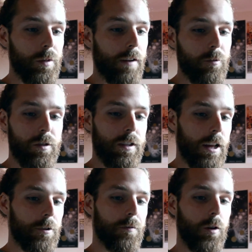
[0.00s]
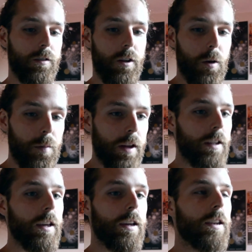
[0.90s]
but everyone's allowed to voice their
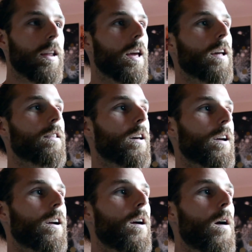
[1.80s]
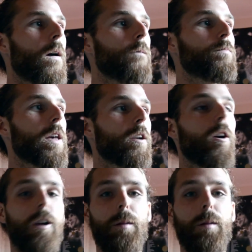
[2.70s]
opinion, and like it all